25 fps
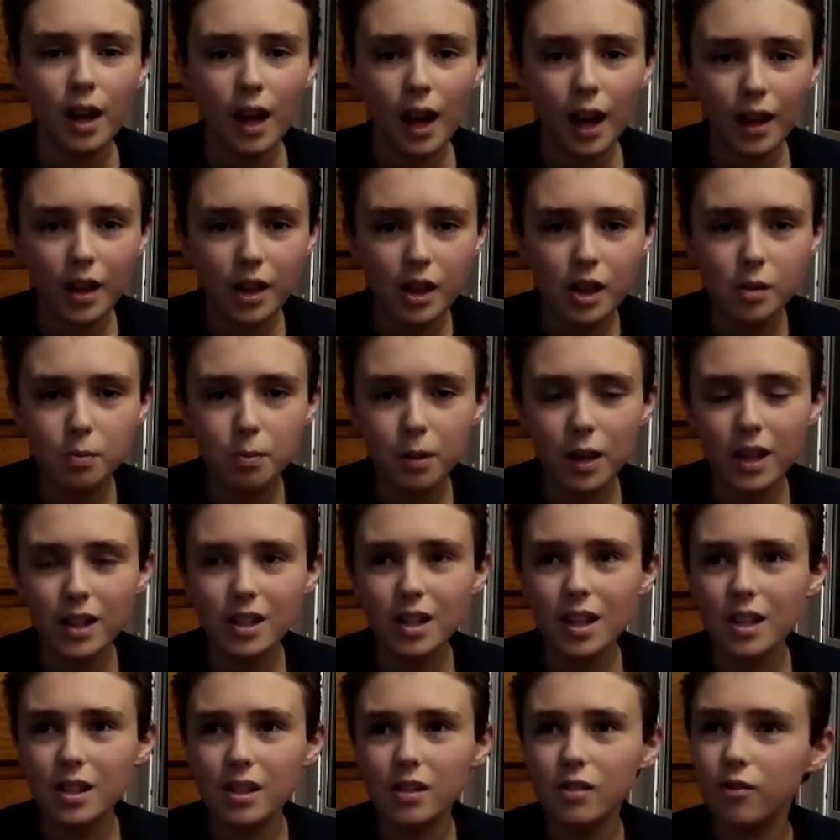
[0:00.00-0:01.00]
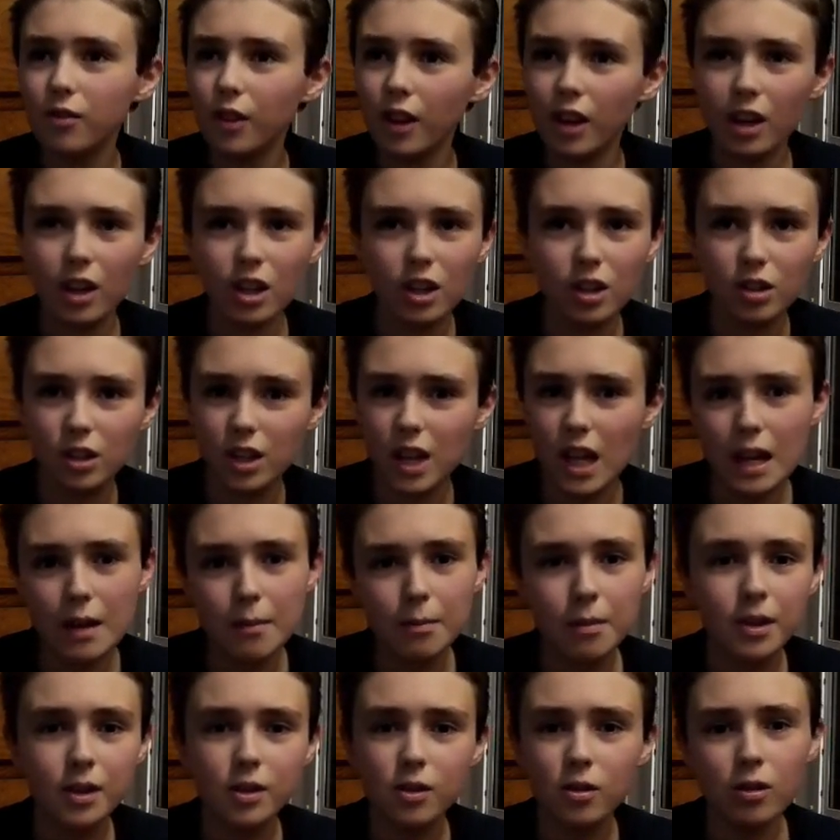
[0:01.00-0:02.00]
And this place isn't very deep.
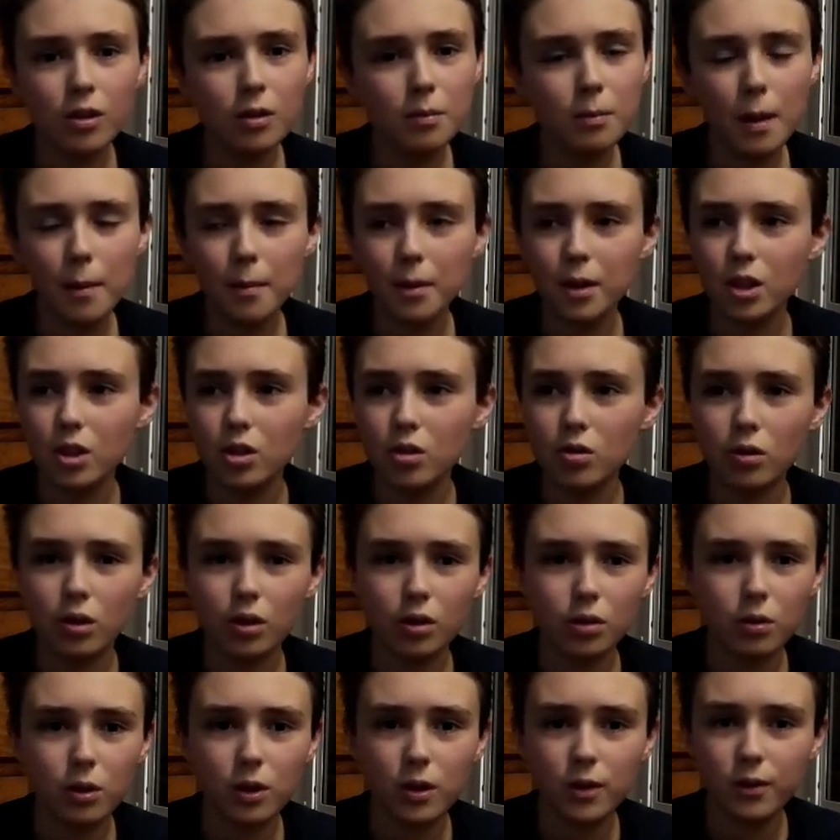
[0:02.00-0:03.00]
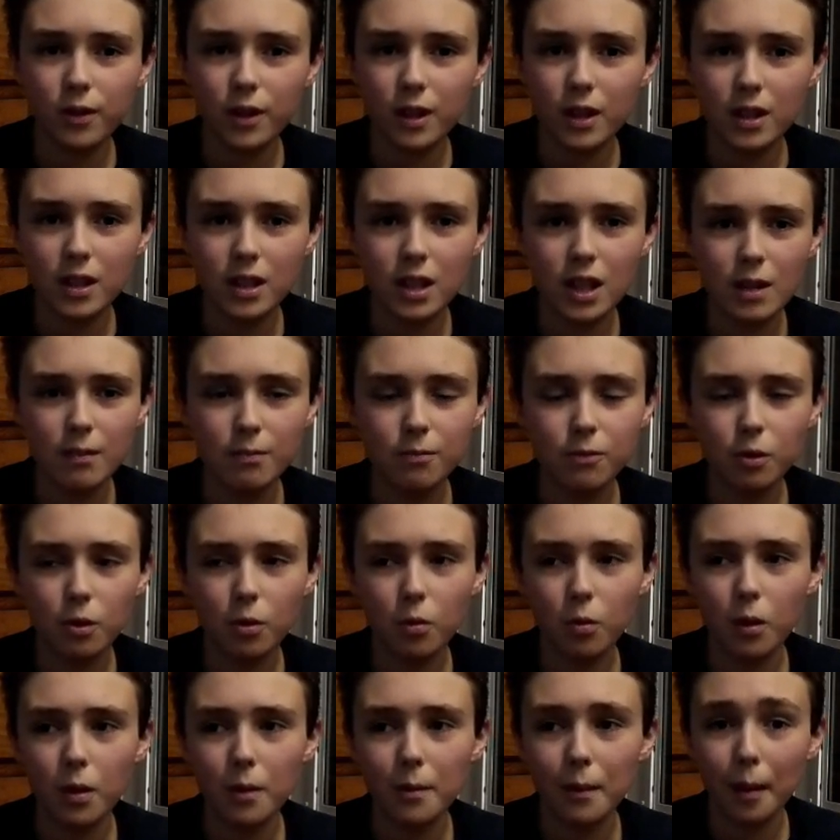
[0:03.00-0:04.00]
It's only maybe two or three feet deep
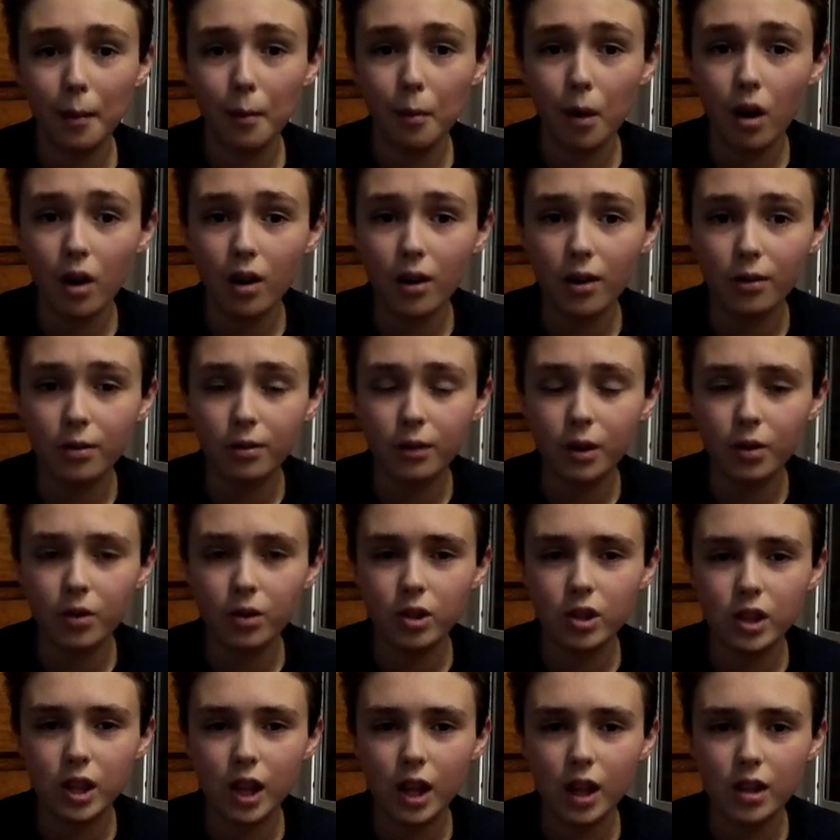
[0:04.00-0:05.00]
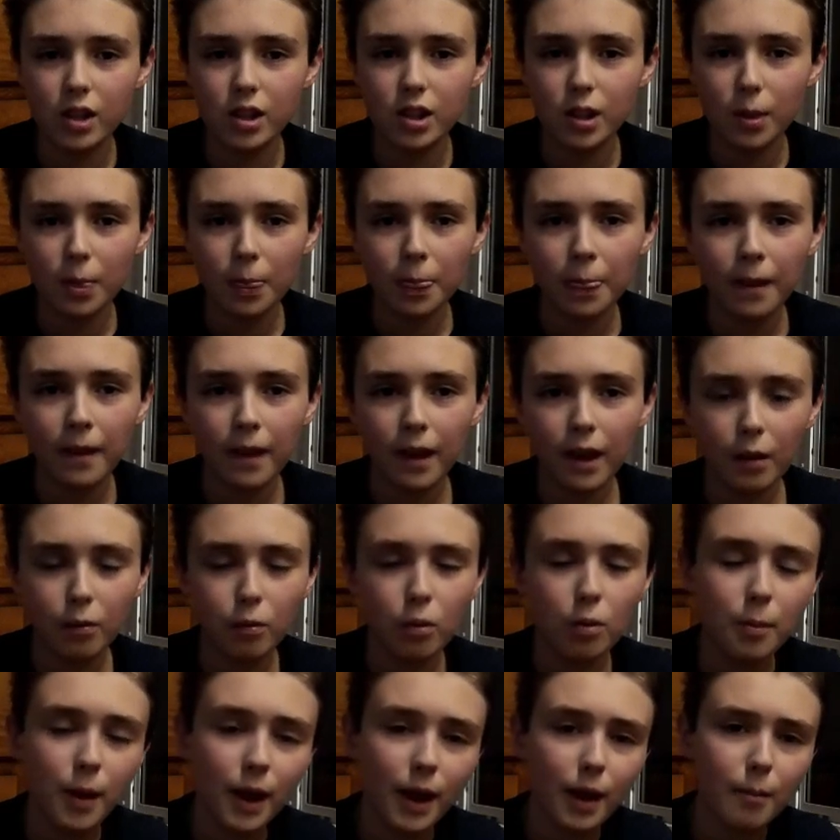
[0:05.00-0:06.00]
from what my marker float says. And
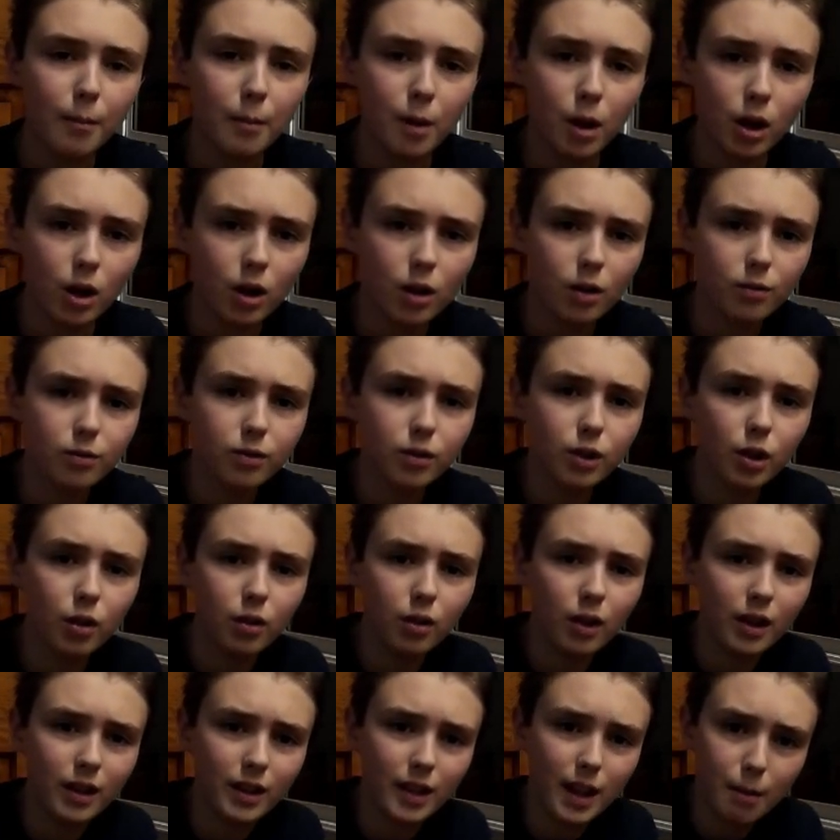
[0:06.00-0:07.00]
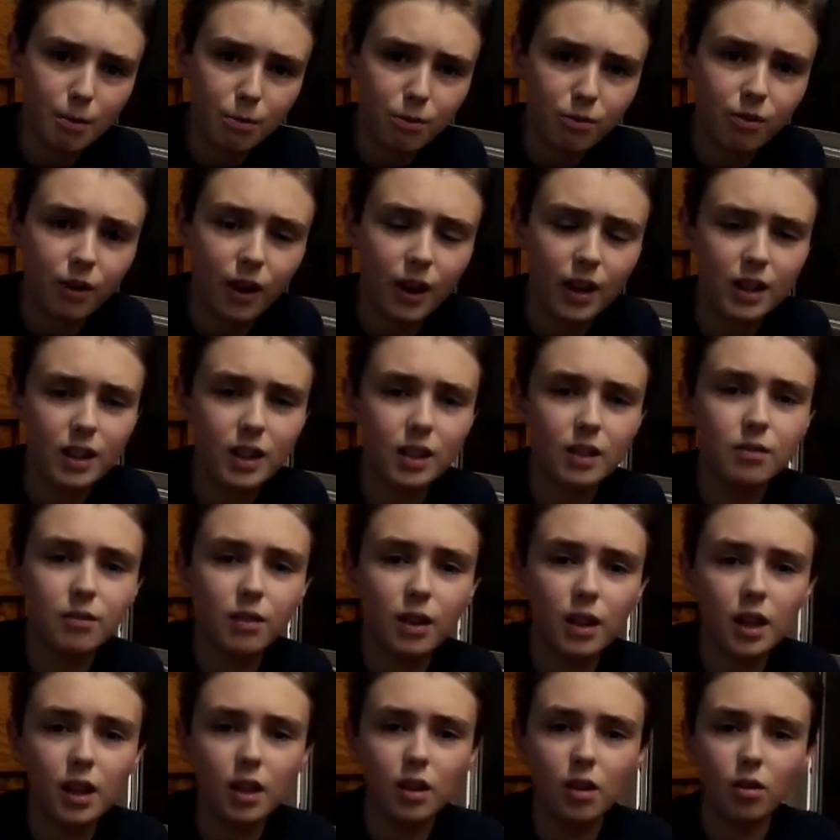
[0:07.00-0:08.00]
we'll make a marker float and depth finding
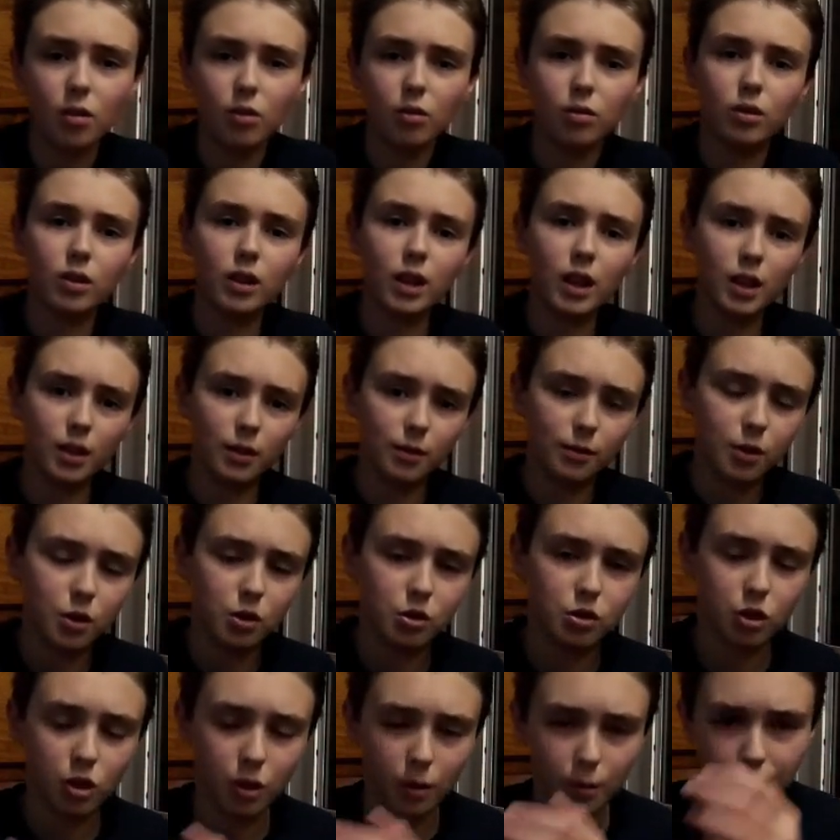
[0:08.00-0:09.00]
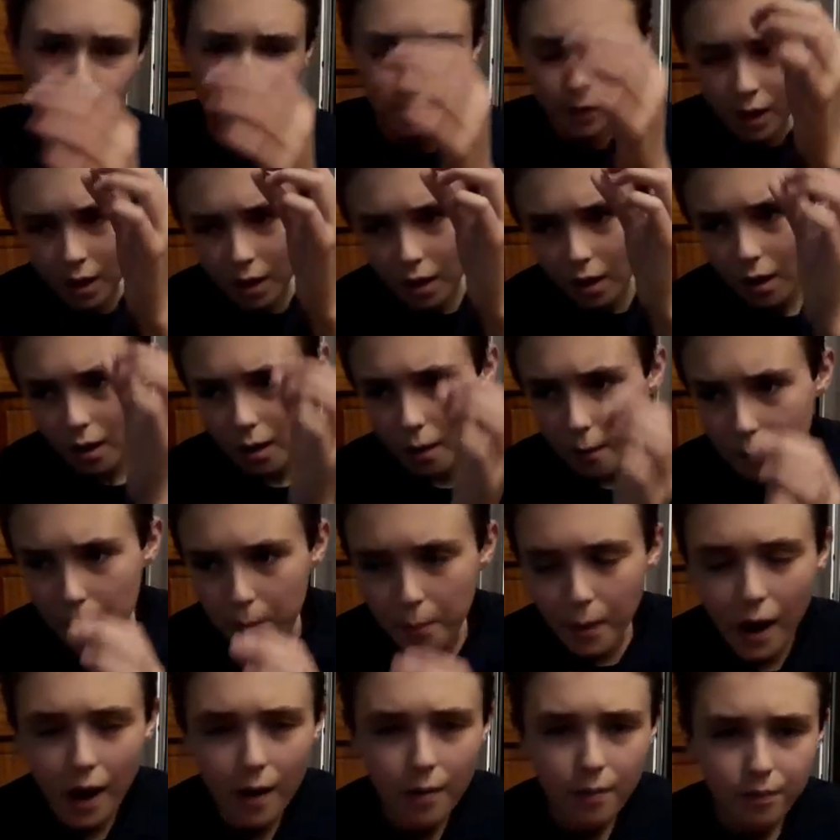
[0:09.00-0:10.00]
video in the future.
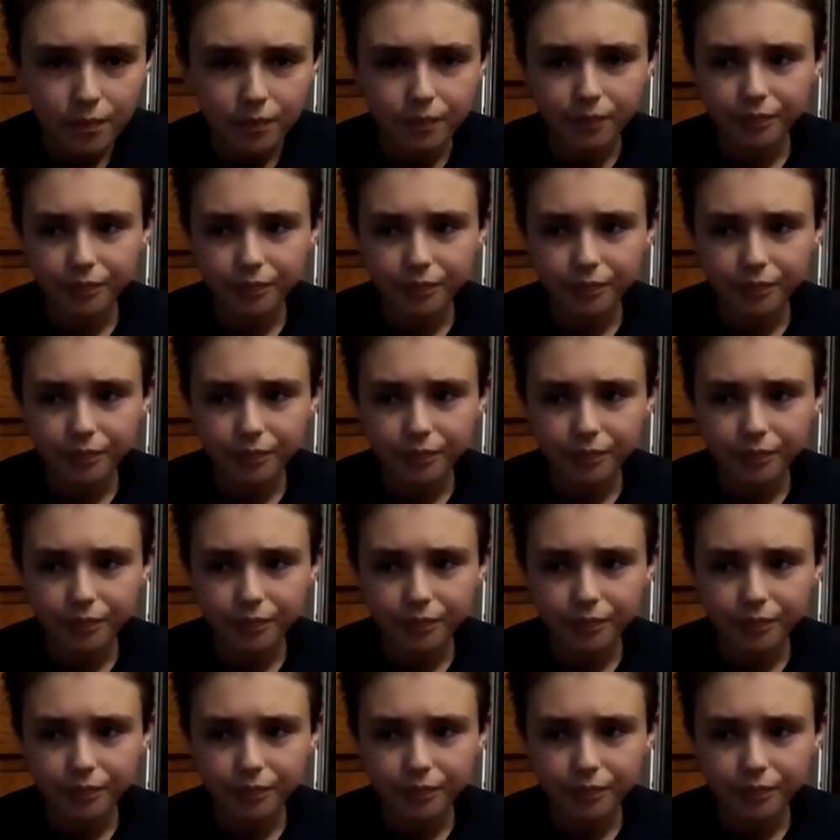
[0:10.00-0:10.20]
But